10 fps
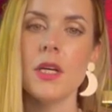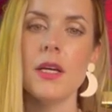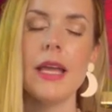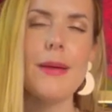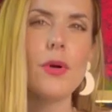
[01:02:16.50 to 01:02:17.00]

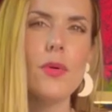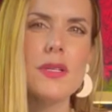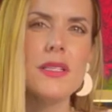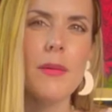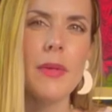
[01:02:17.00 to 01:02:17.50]

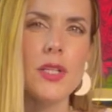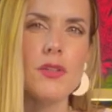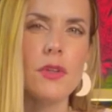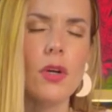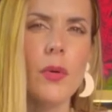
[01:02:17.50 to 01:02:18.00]
Capricorn's not
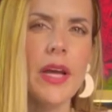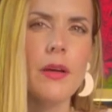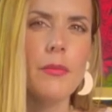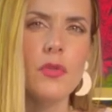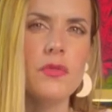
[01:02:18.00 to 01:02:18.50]
much for quick
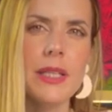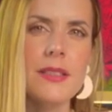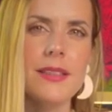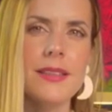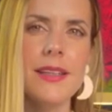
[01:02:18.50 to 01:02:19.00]

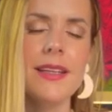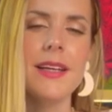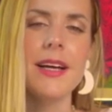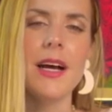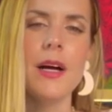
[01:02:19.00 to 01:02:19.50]
movement.
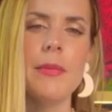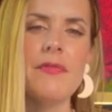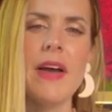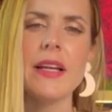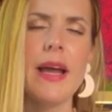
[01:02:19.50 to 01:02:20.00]
In
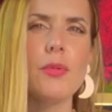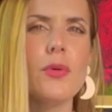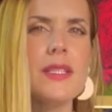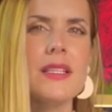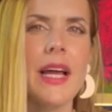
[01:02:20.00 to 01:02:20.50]
fact,
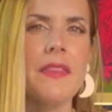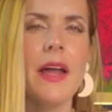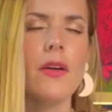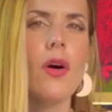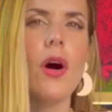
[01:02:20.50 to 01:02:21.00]
Capricorn isn't like
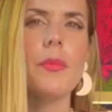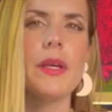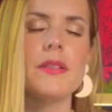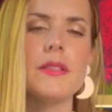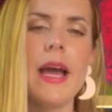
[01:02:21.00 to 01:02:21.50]
that at all
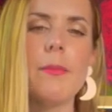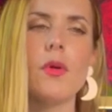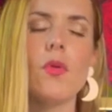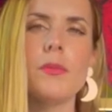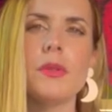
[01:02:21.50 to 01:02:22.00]
because
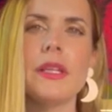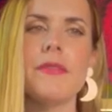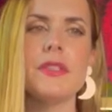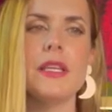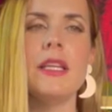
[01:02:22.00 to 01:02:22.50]
Capricorn
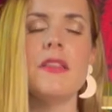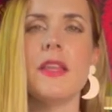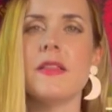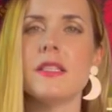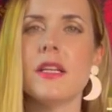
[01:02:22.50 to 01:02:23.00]
believes that
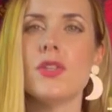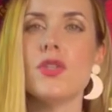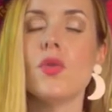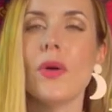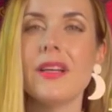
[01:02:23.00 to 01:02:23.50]
anything that's done
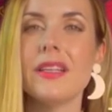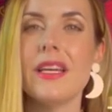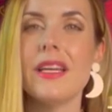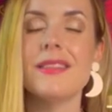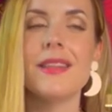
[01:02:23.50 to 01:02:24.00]
too
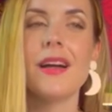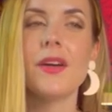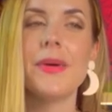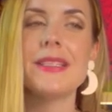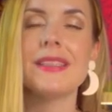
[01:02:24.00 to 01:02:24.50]
quickly is not
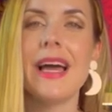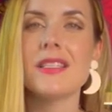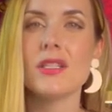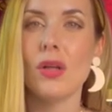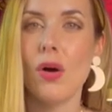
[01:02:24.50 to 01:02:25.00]
going to
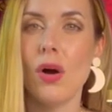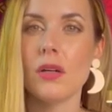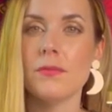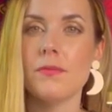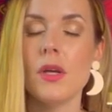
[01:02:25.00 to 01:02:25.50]
last
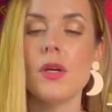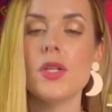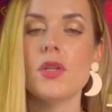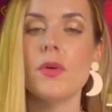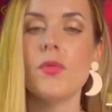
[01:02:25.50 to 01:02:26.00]
long.
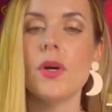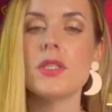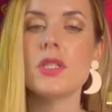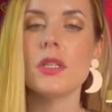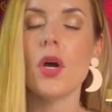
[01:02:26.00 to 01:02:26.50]
So it
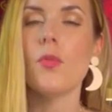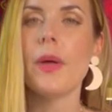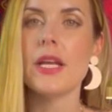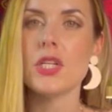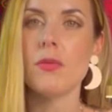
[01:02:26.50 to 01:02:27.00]
wants slow,
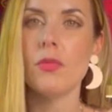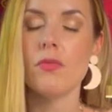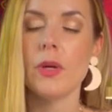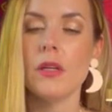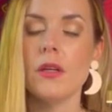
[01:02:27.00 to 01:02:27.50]
patient
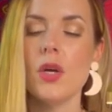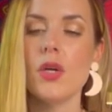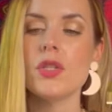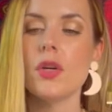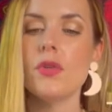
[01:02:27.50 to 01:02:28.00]
movement.
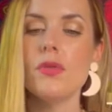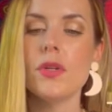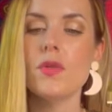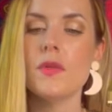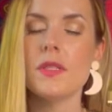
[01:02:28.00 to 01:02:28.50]
So you
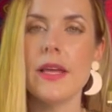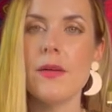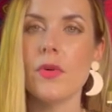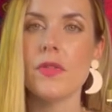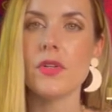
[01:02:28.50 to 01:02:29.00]
can do the
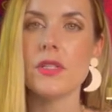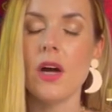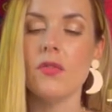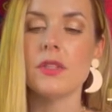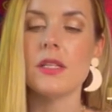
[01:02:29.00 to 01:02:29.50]
same with
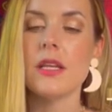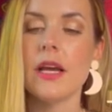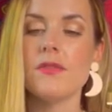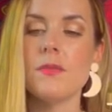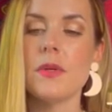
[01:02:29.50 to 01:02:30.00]
yourself. It doesn't
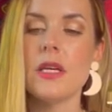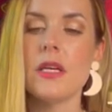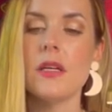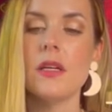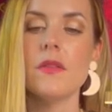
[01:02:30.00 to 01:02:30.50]
have to
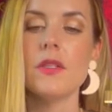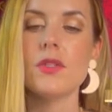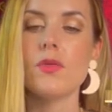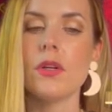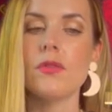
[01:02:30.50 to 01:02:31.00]
be
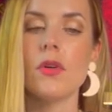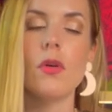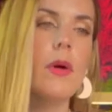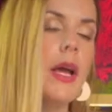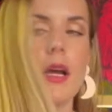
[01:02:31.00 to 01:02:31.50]
this sort of
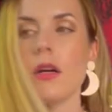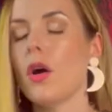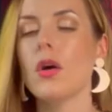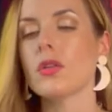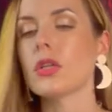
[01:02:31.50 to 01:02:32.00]
quick,
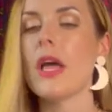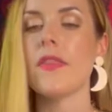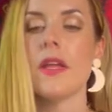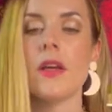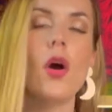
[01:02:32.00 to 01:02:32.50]
all or
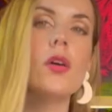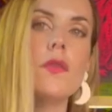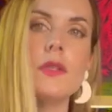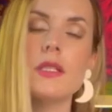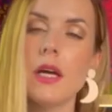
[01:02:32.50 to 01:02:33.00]
nothing, all
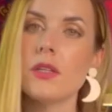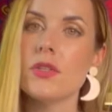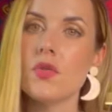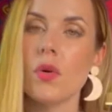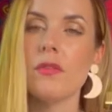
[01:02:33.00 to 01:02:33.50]
of a sudden
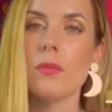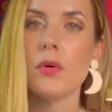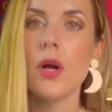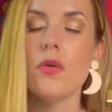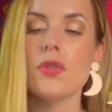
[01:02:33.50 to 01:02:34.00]
sort of
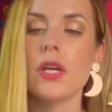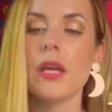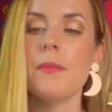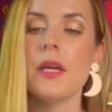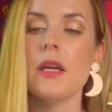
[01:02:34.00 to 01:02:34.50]
approach. It
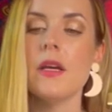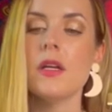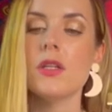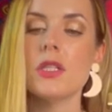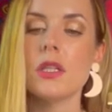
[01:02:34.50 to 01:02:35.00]
can be
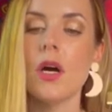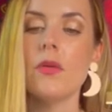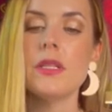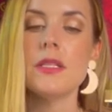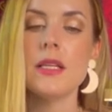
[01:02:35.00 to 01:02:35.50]
slow
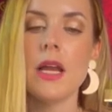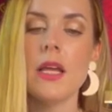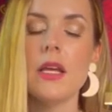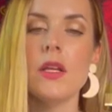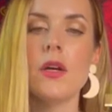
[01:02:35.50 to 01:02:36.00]
and
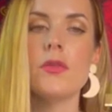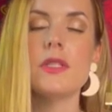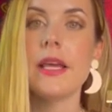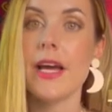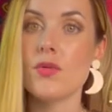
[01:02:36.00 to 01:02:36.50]
steady, you know,
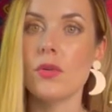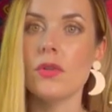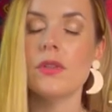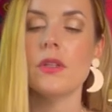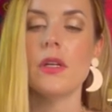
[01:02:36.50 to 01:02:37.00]

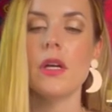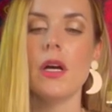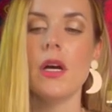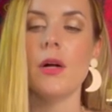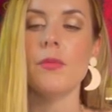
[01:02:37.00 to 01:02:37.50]
scheduled,
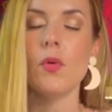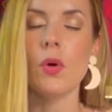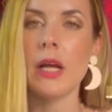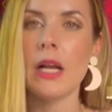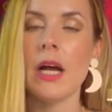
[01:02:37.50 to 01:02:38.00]

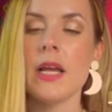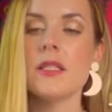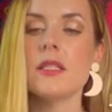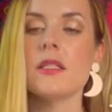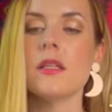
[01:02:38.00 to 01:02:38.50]
organized.